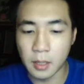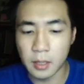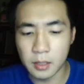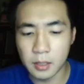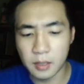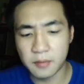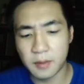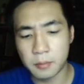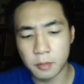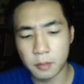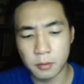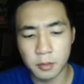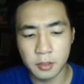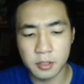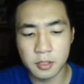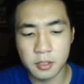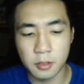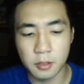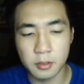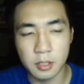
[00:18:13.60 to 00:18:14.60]
if I'm not wrong,
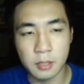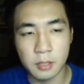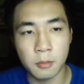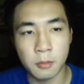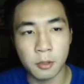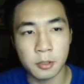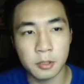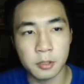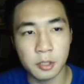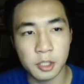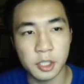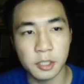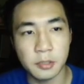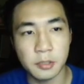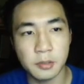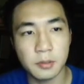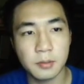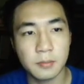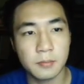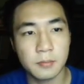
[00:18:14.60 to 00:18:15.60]
it's called Immortal
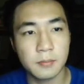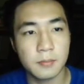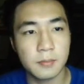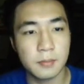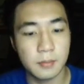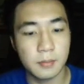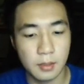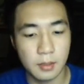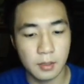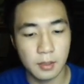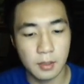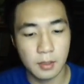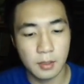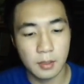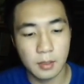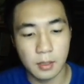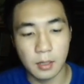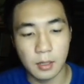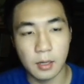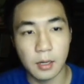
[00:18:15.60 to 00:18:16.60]
Shield.
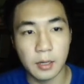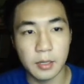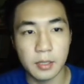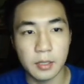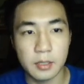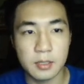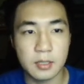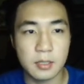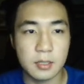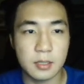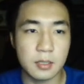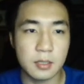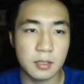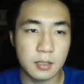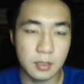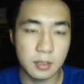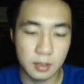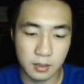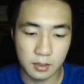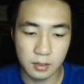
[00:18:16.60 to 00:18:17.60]

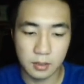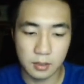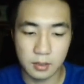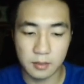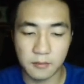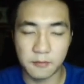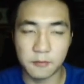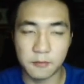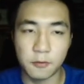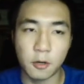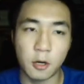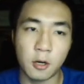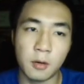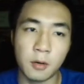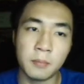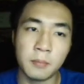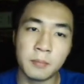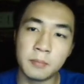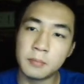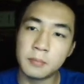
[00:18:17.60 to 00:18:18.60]
It's
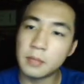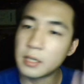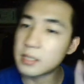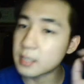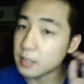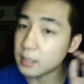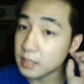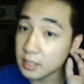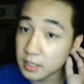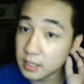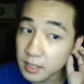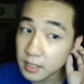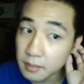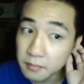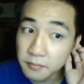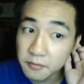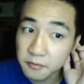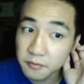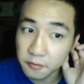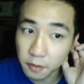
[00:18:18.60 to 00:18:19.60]
a
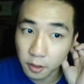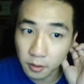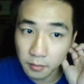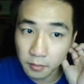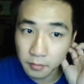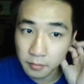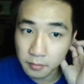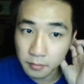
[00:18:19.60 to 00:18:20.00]
TM from